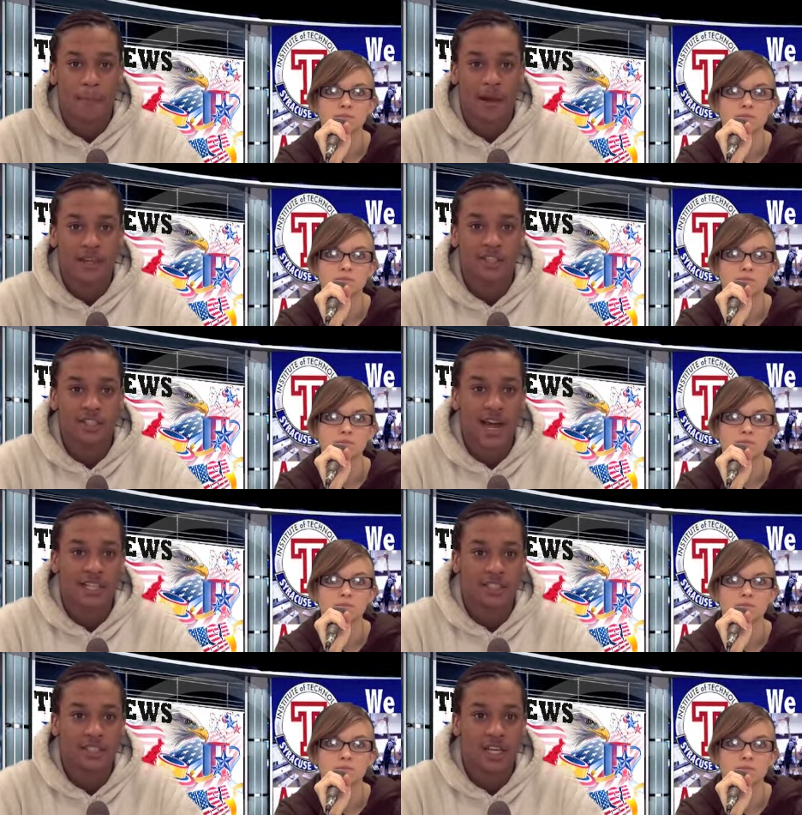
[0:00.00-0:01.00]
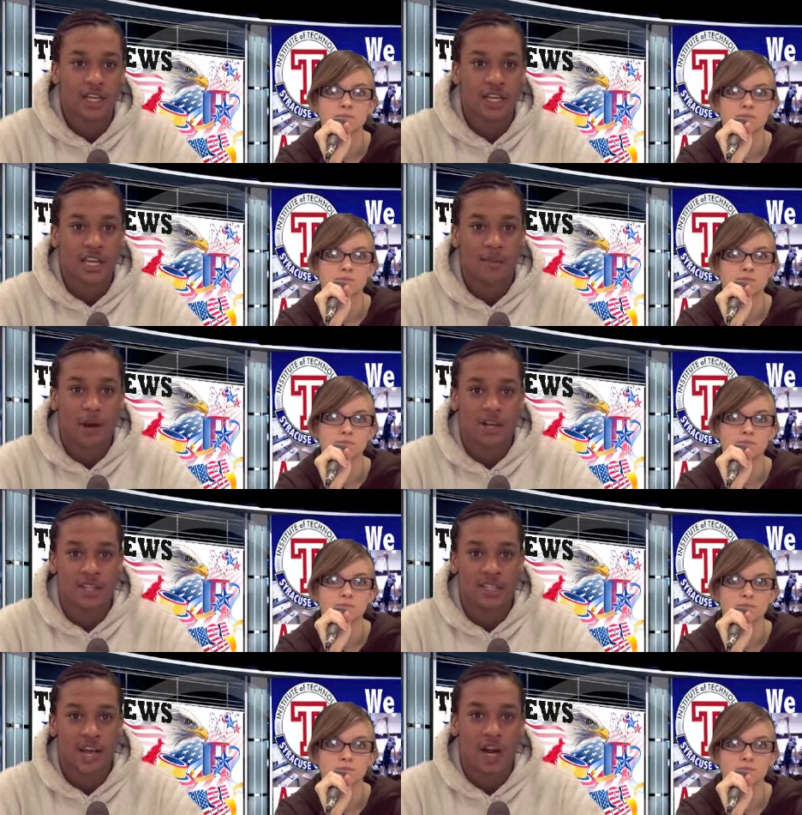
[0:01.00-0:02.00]
Speaker 1: by internationally acclaimed
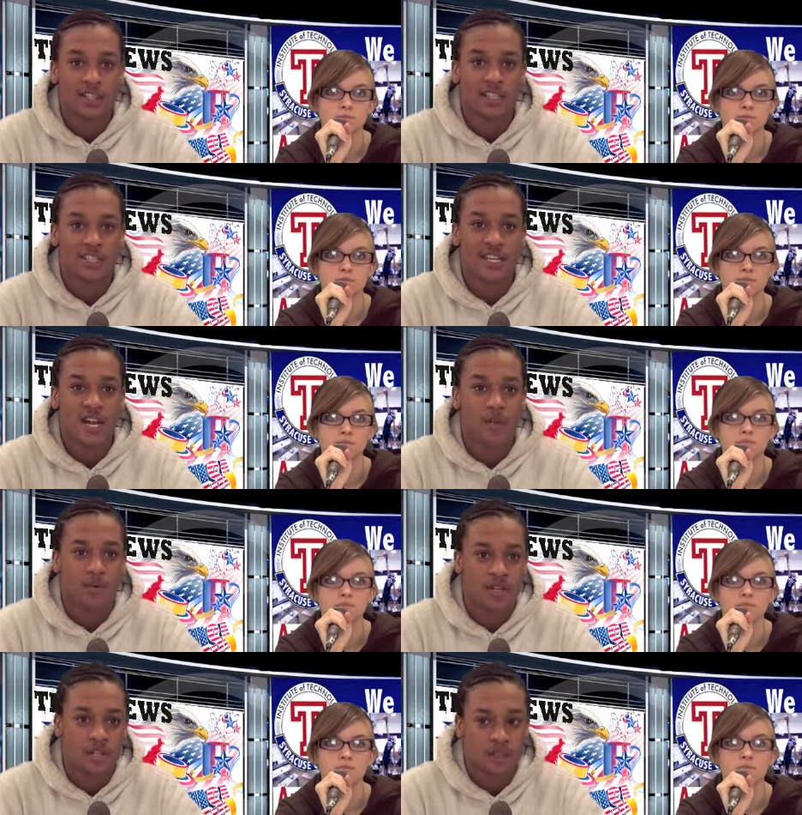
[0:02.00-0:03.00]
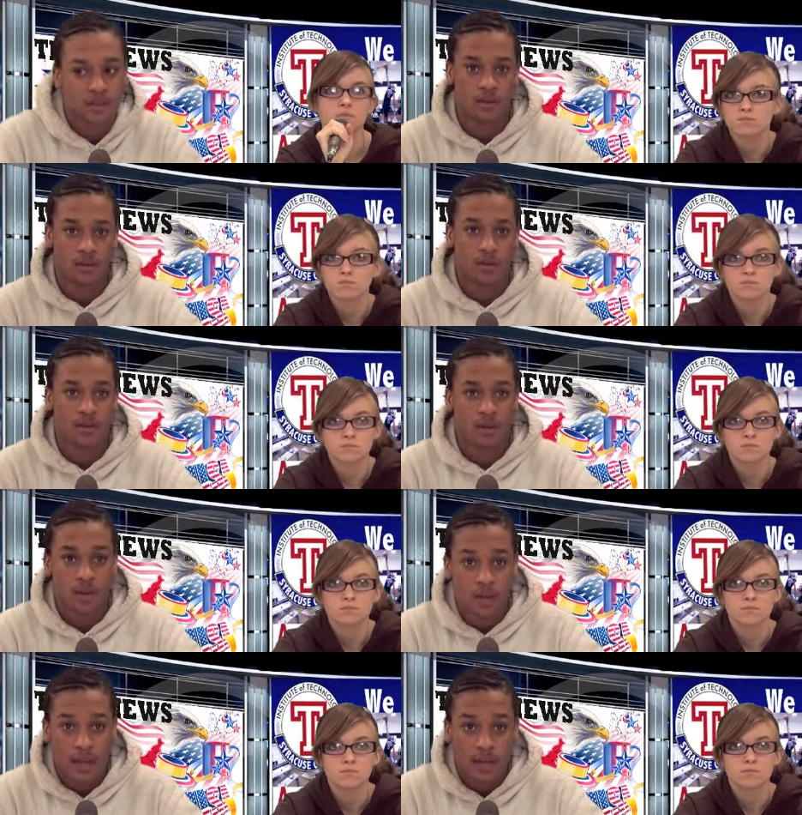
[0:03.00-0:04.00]
artists and artistic companies.
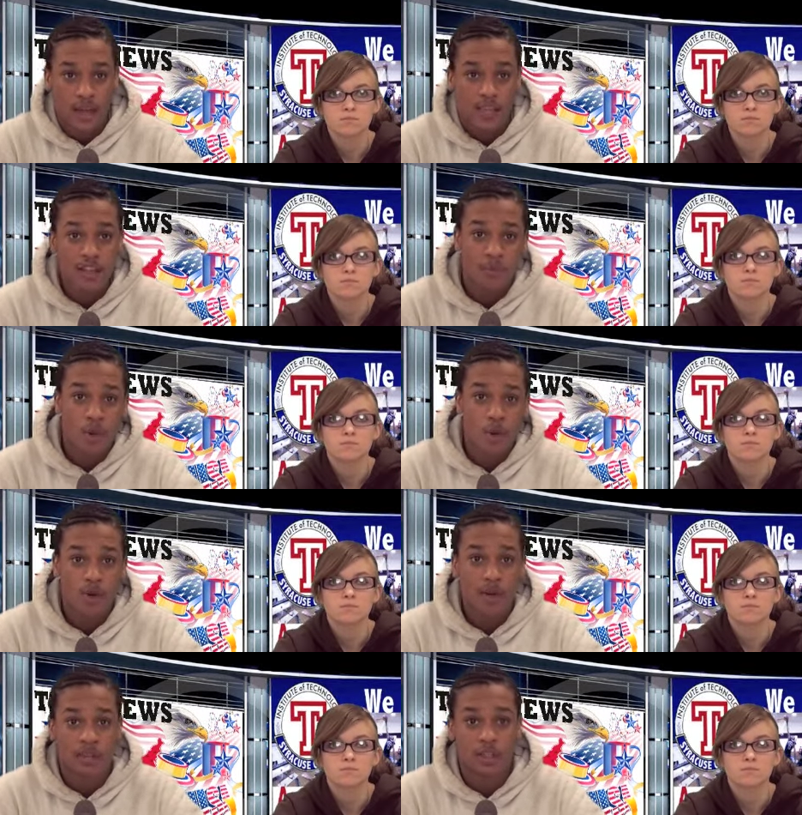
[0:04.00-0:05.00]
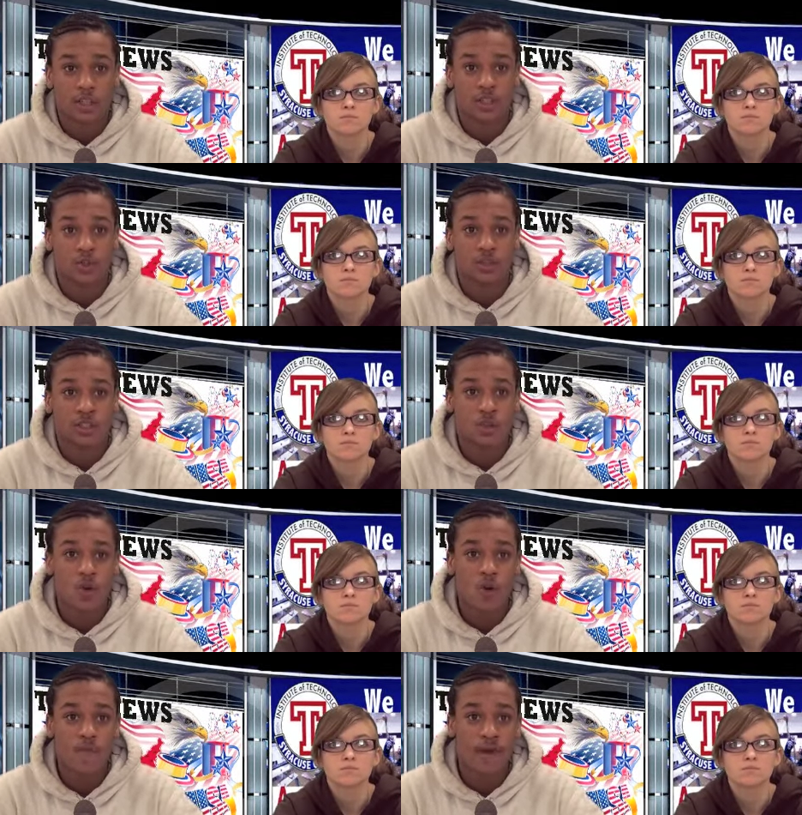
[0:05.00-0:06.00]
These programs include the
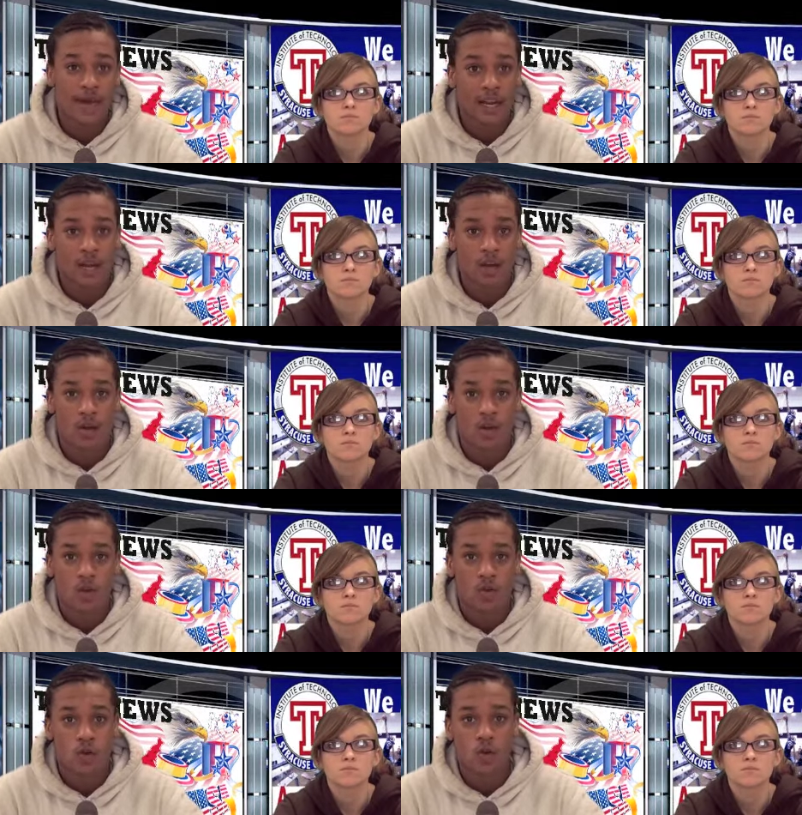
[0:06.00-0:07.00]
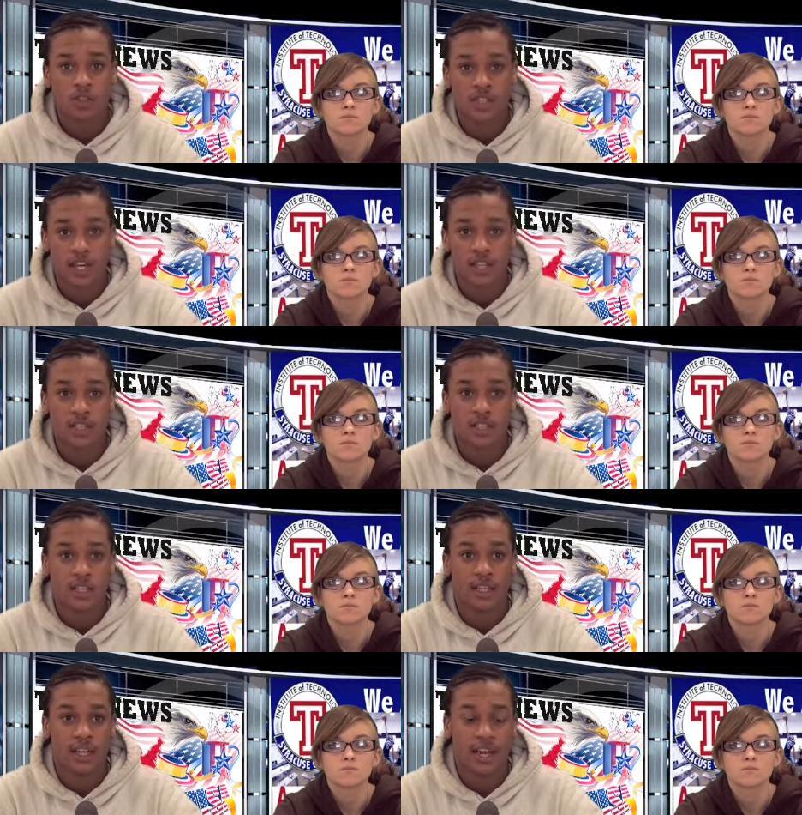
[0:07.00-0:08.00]
School of Ballet, Choral Studies,
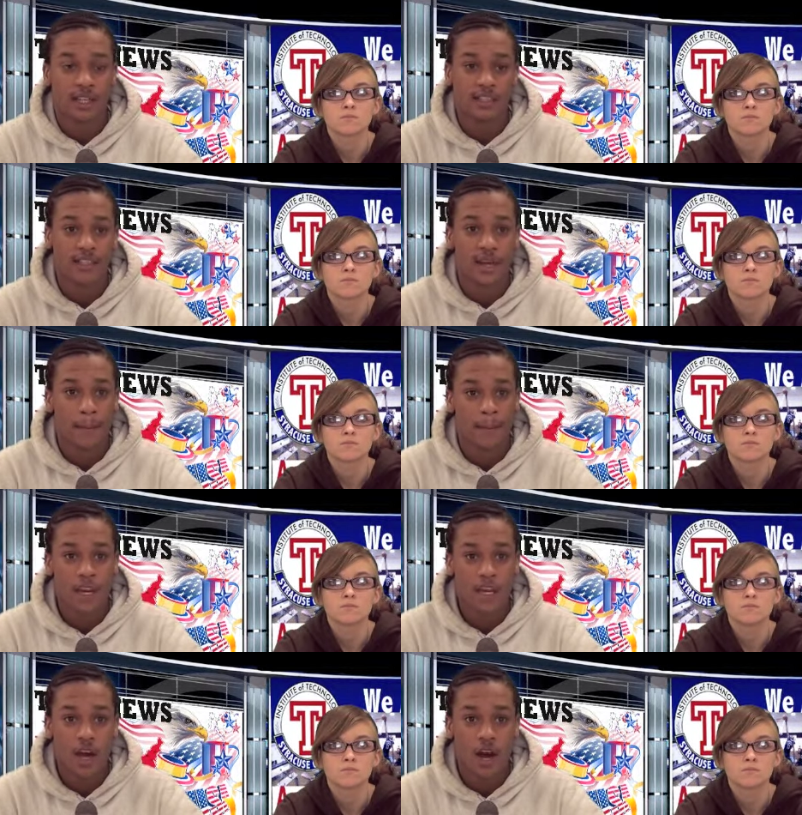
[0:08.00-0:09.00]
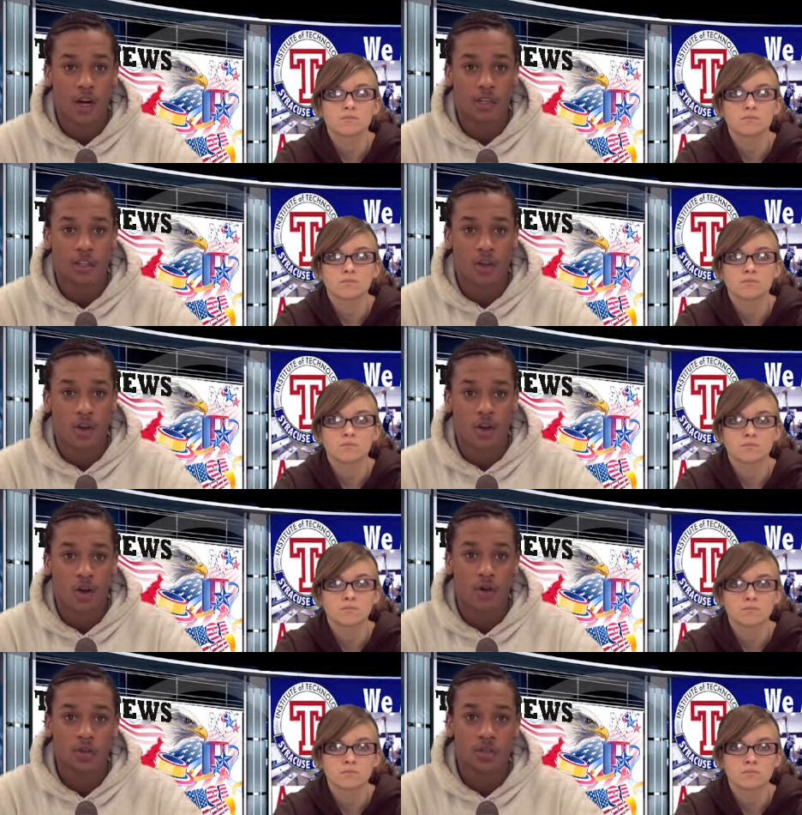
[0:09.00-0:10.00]
Dance, Media Arts,
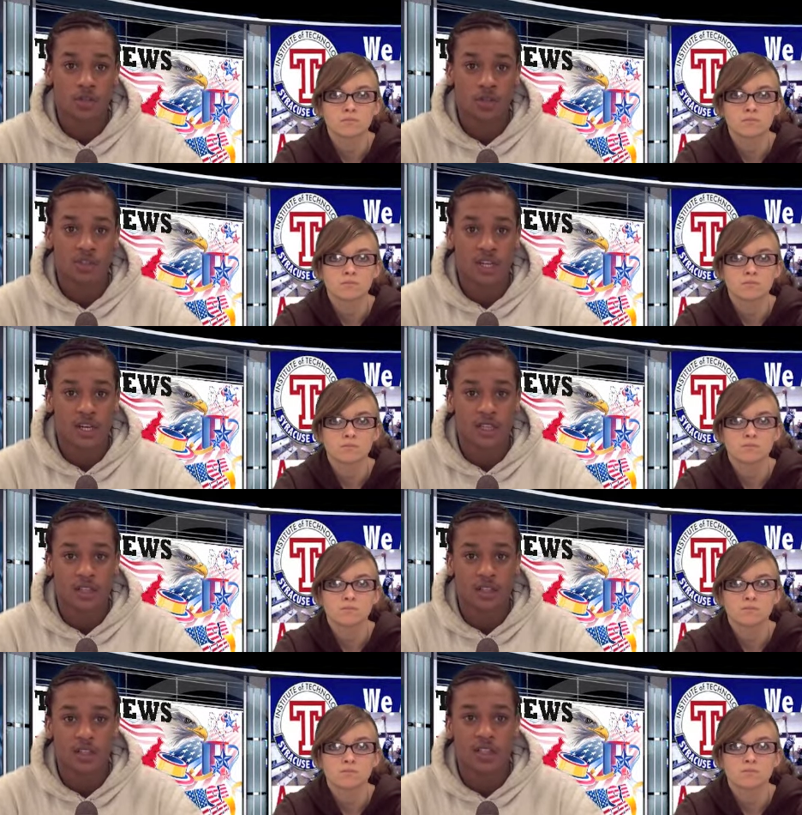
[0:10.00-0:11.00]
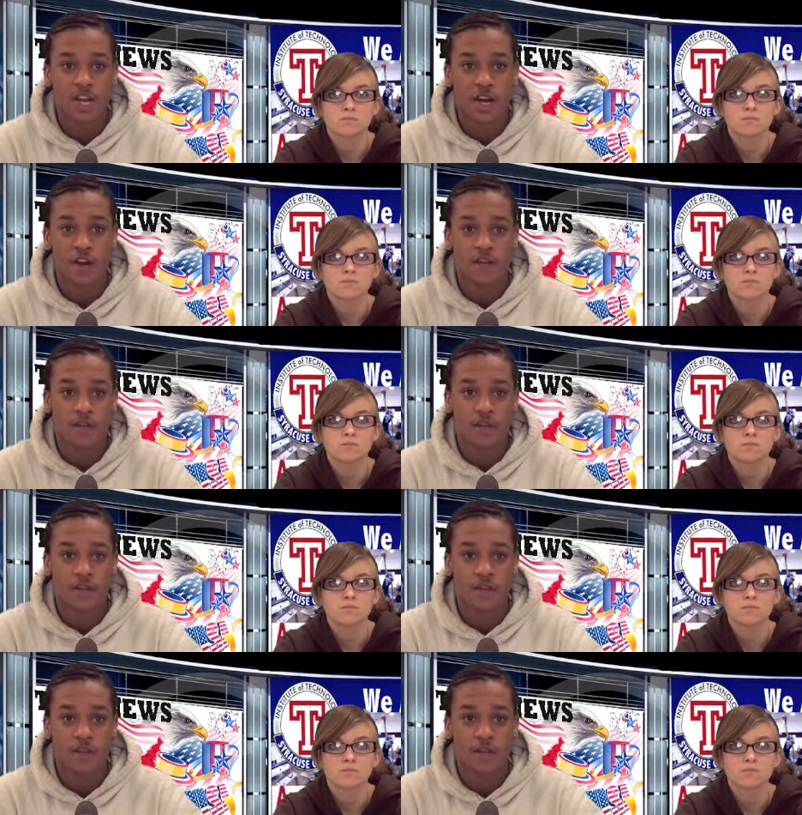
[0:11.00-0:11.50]
Orchestral Studies, Theater, and